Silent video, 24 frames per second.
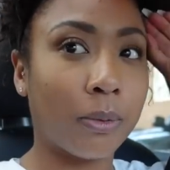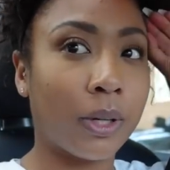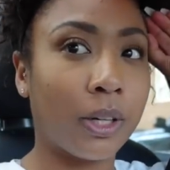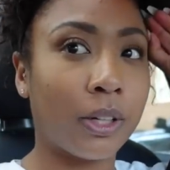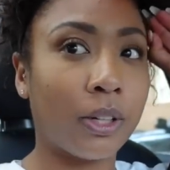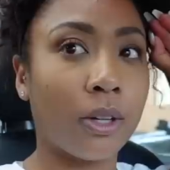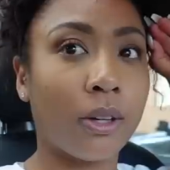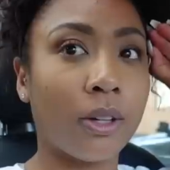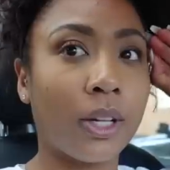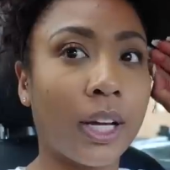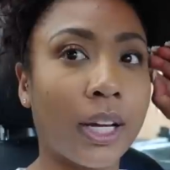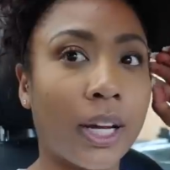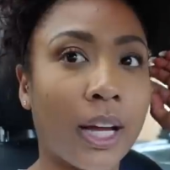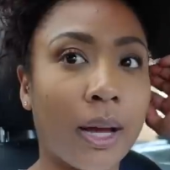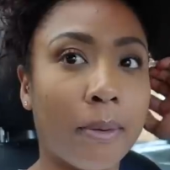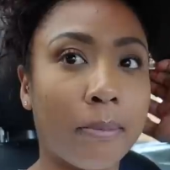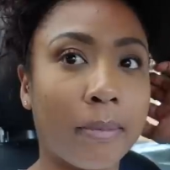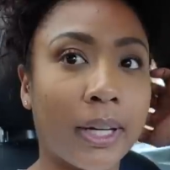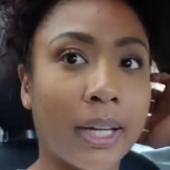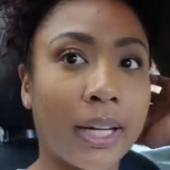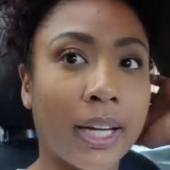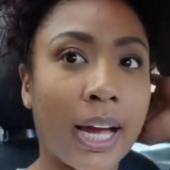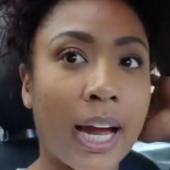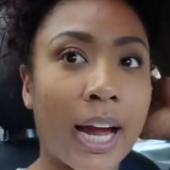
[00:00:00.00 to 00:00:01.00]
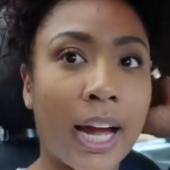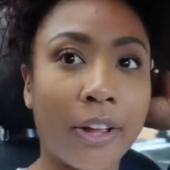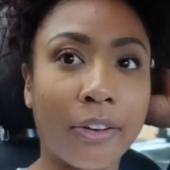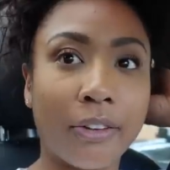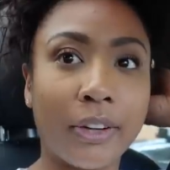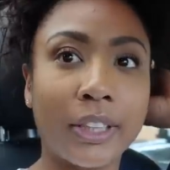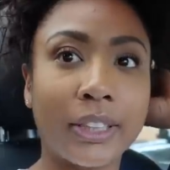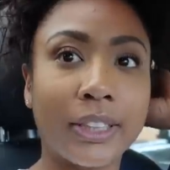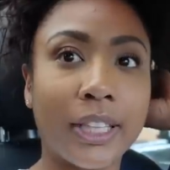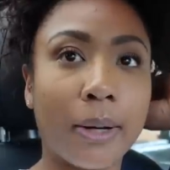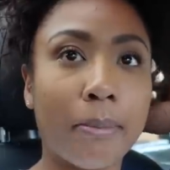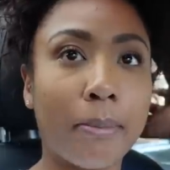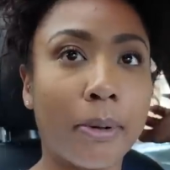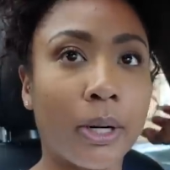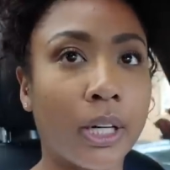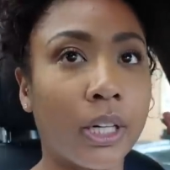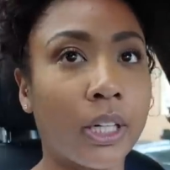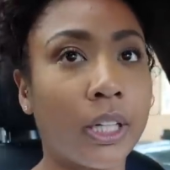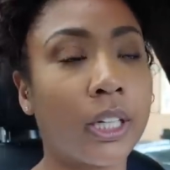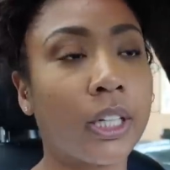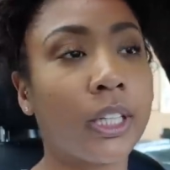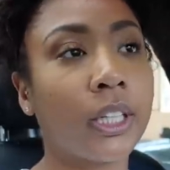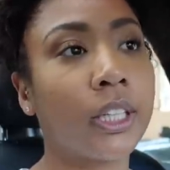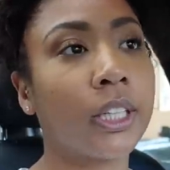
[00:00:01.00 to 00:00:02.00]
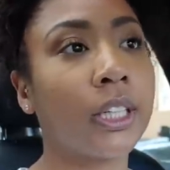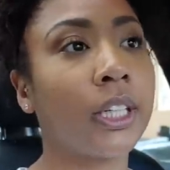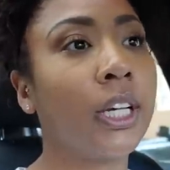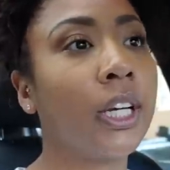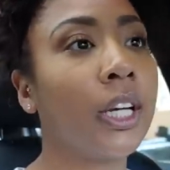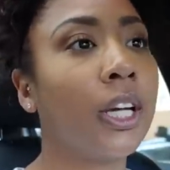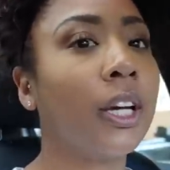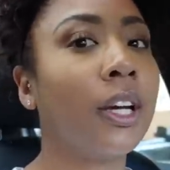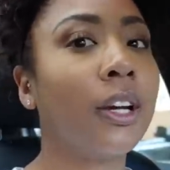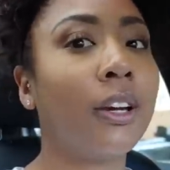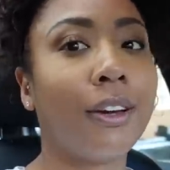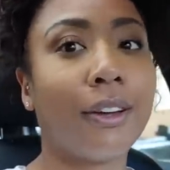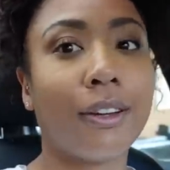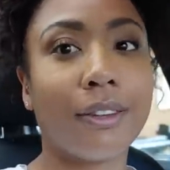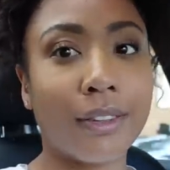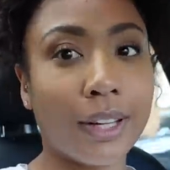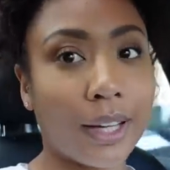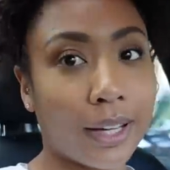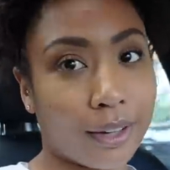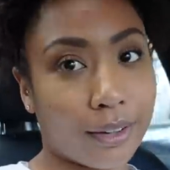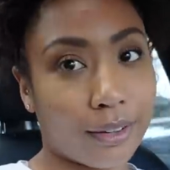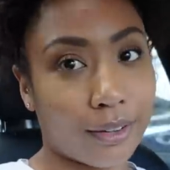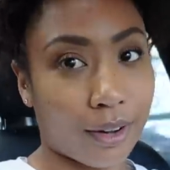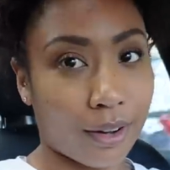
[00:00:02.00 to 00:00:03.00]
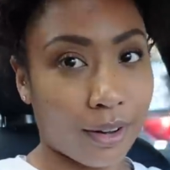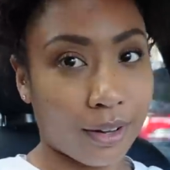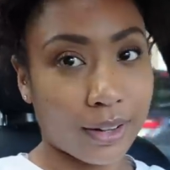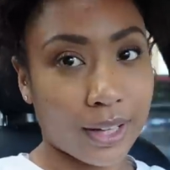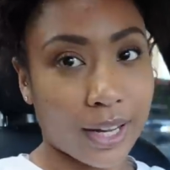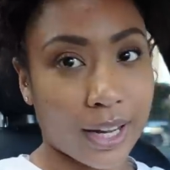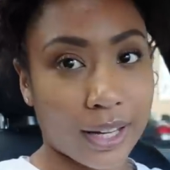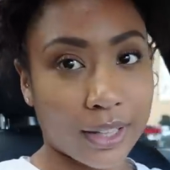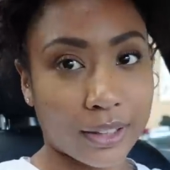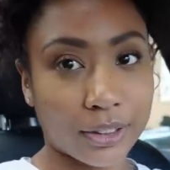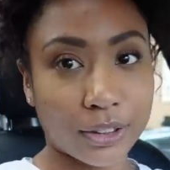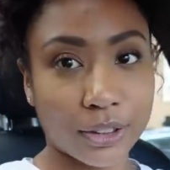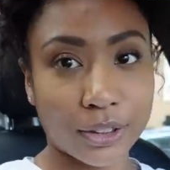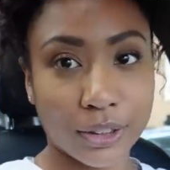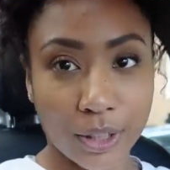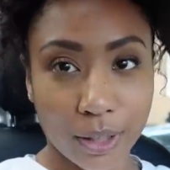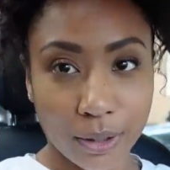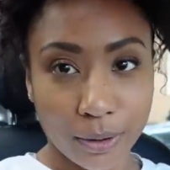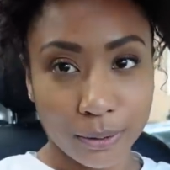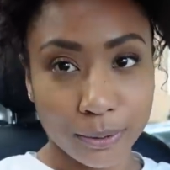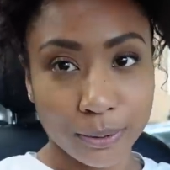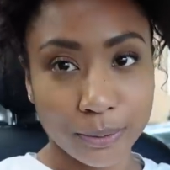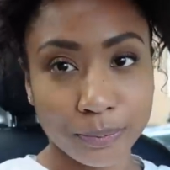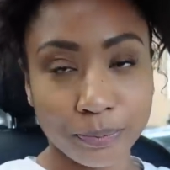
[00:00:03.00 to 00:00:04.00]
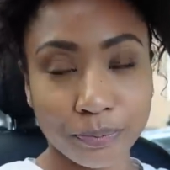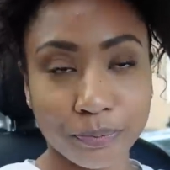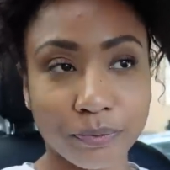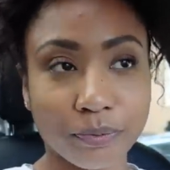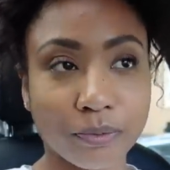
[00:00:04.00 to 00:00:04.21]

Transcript: want to know like how many calories I burn, like all that. So I'm